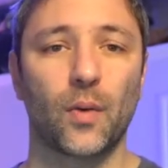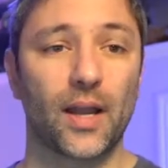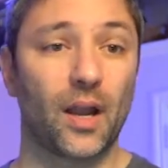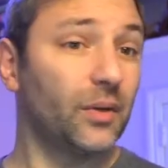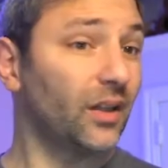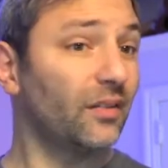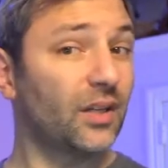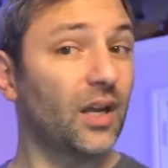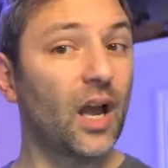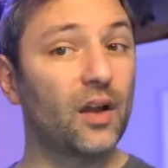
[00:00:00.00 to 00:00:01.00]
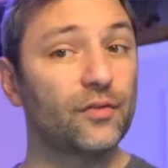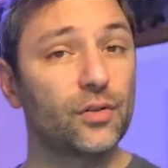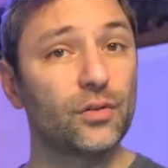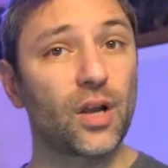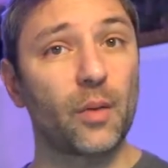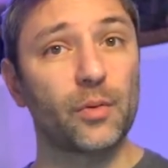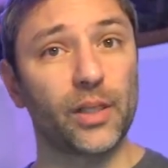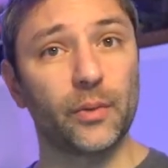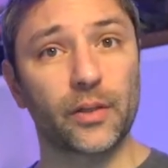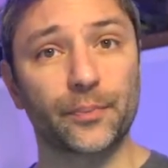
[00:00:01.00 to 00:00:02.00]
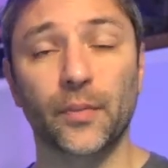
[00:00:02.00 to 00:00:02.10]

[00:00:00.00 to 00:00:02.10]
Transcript: And we'd love to have you come and play with it.